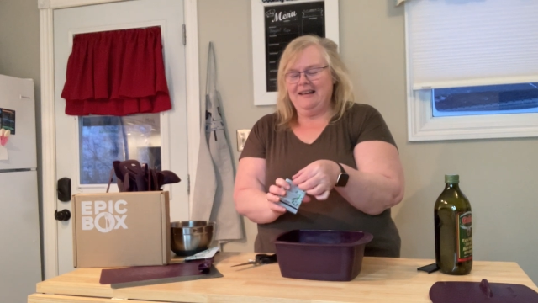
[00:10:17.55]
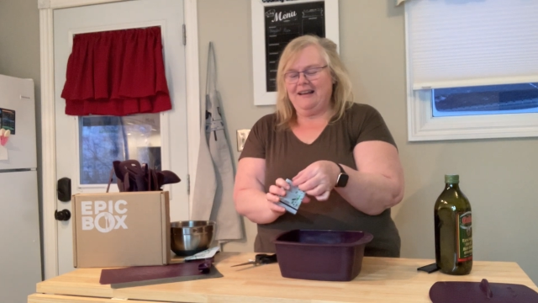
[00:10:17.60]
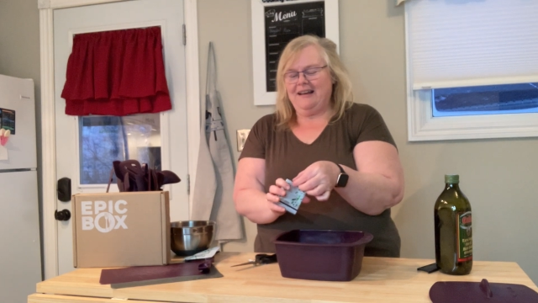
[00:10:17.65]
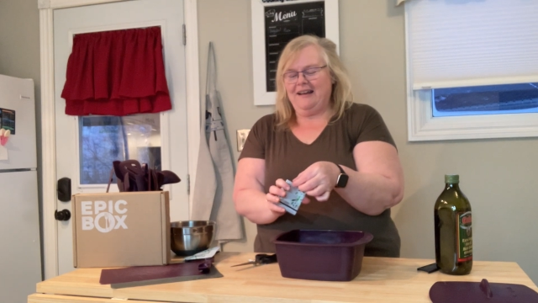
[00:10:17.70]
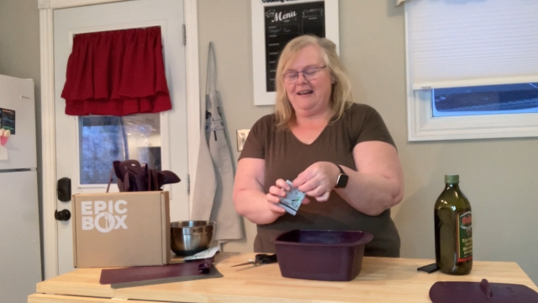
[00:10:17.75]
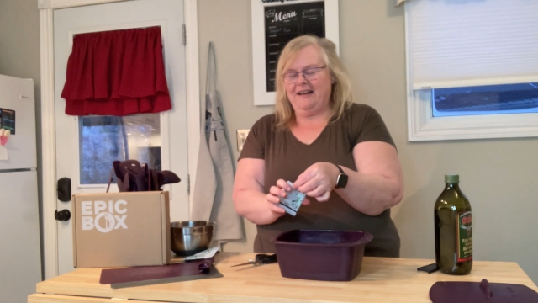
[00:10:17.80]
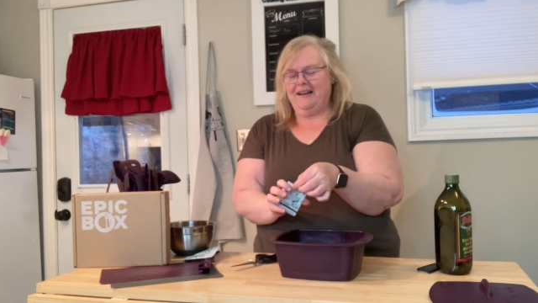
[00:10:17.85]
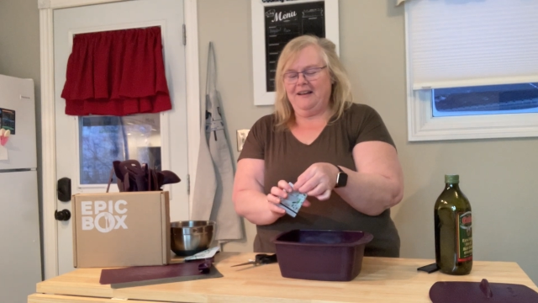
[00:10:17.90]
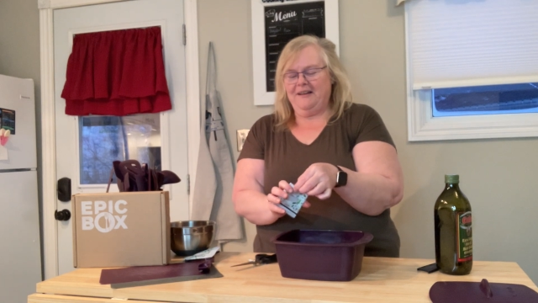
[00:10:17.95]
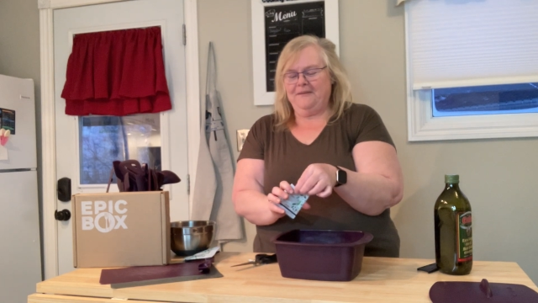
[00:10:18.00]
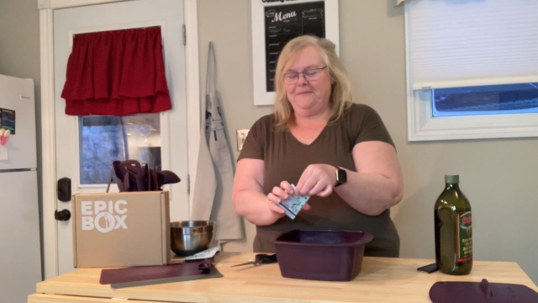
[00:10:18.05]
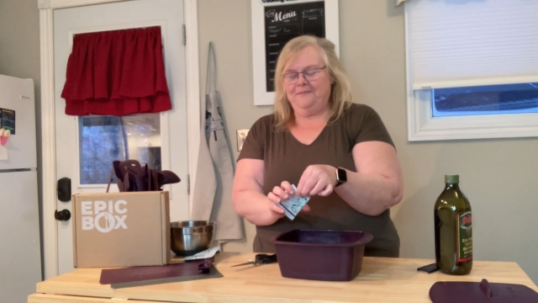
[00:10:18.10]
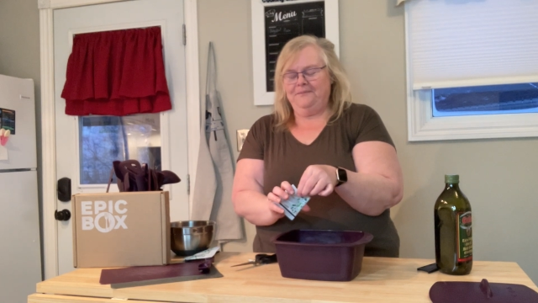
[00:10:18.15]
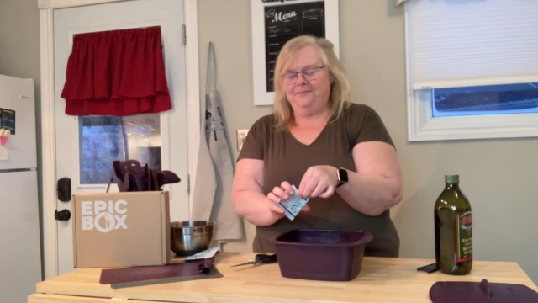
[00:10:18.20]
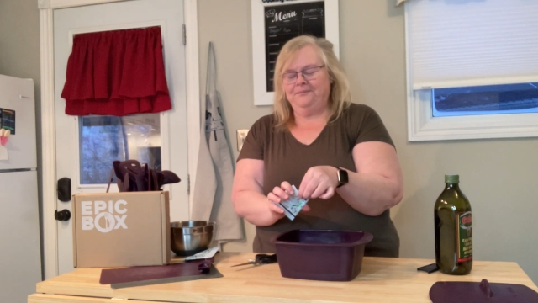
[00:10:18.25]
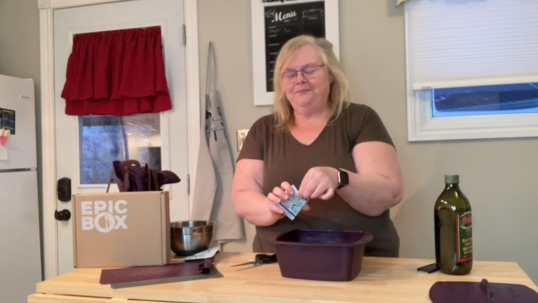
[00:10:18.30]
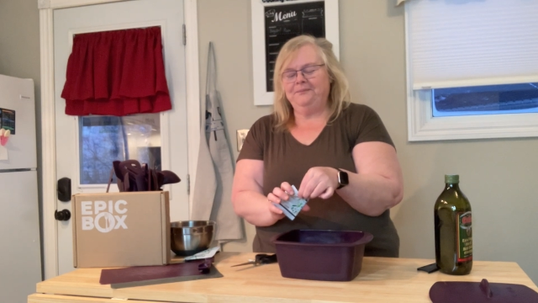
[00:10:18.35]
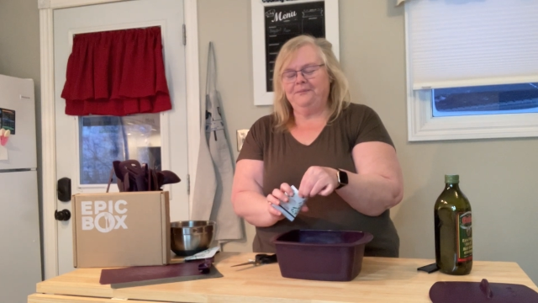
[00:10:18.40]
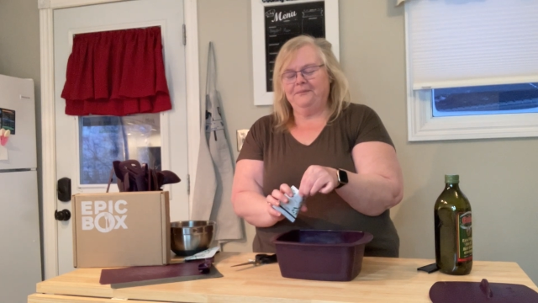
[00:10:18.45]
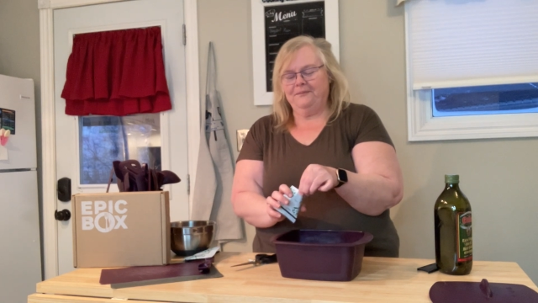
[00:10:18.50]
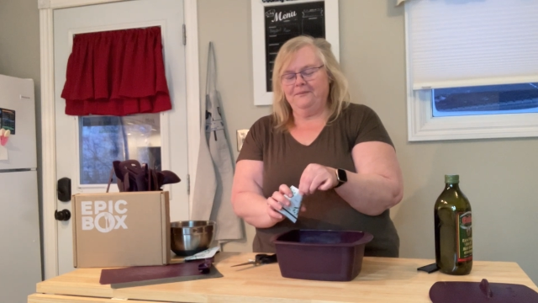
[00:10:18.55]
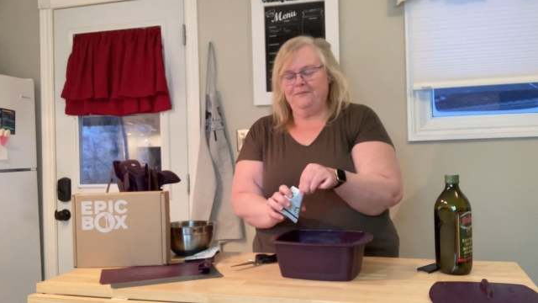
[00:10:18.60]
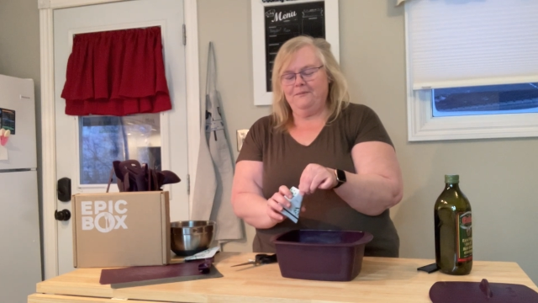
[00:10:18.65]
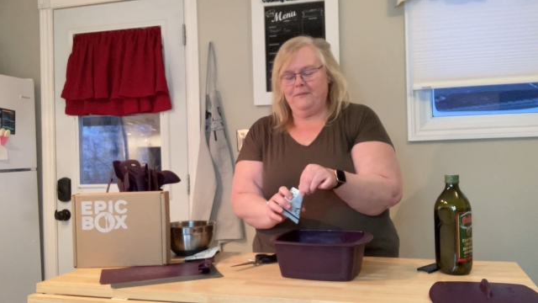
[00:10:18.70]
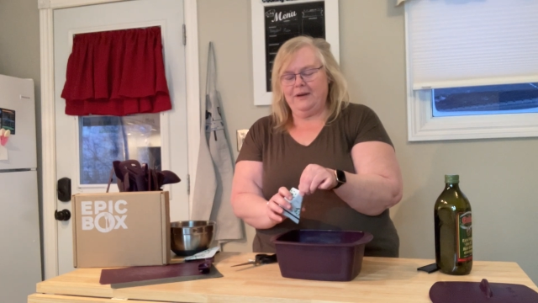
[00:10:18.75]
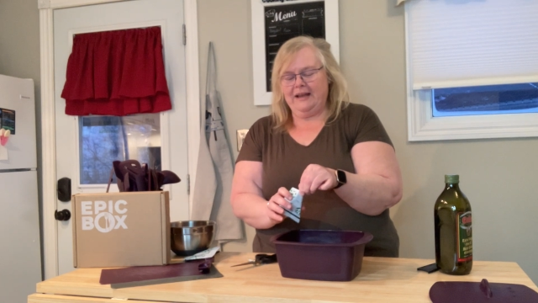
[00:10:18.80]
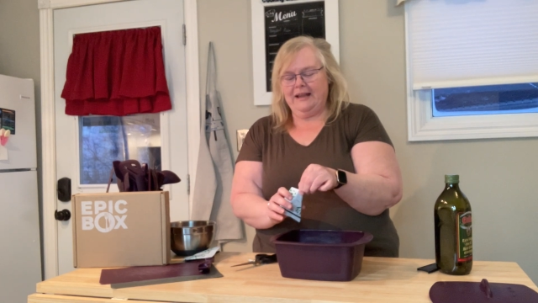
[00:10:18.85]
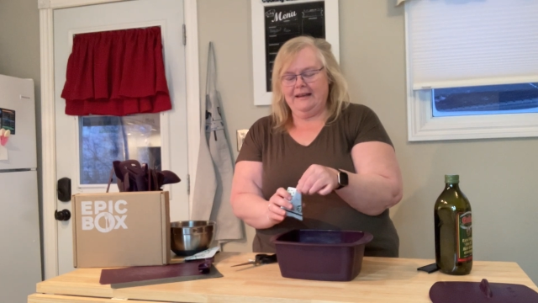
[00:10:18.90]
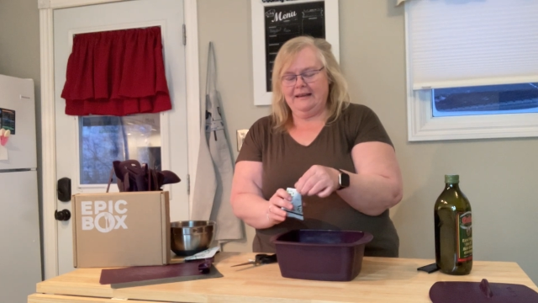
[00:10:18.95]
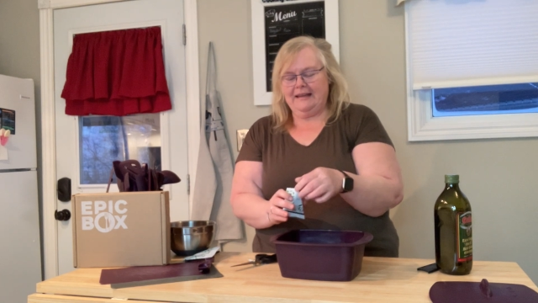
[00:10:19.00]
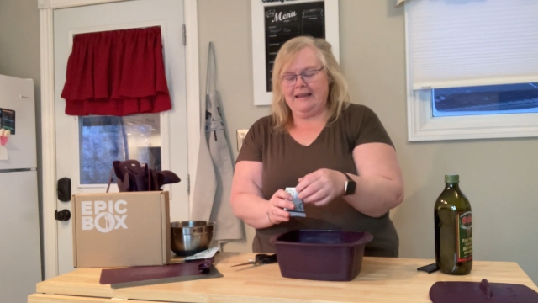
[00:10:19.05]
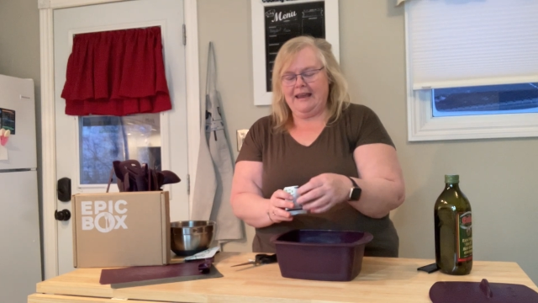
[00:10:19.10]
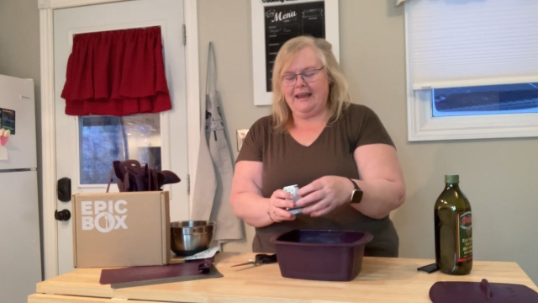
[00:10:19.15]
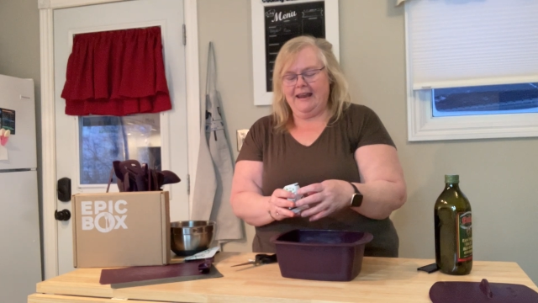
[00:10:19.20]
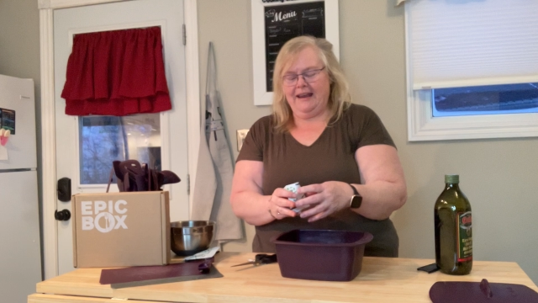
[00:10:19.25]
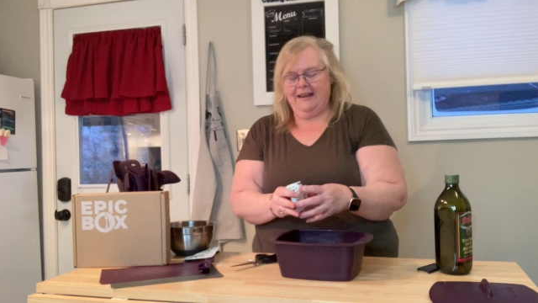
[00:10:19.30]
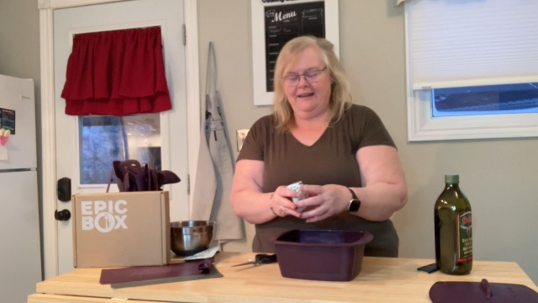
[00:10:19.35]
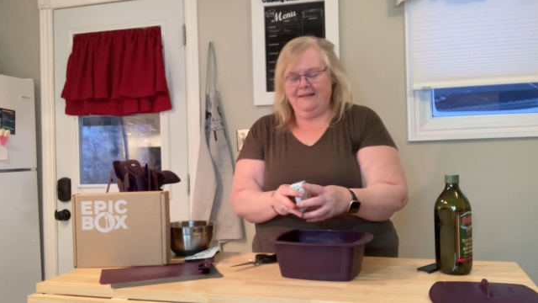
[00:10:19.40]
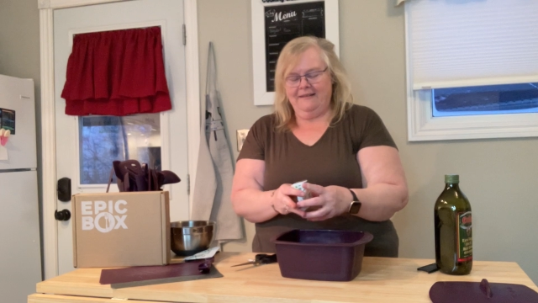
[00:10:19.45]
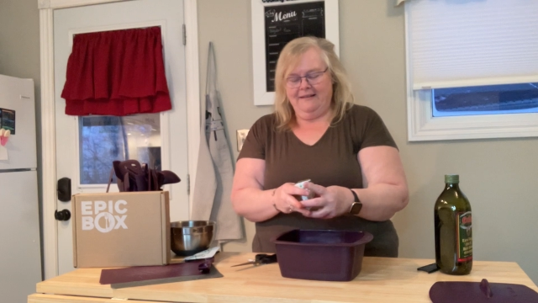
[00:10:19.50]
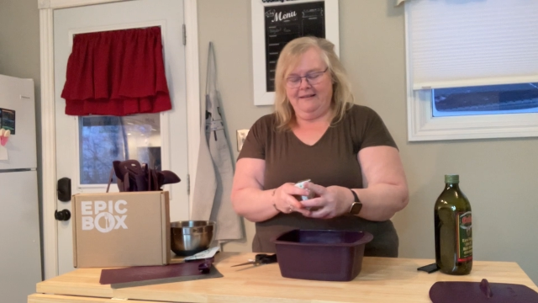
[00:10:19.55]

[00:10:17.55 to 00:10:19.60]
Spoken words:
But hey,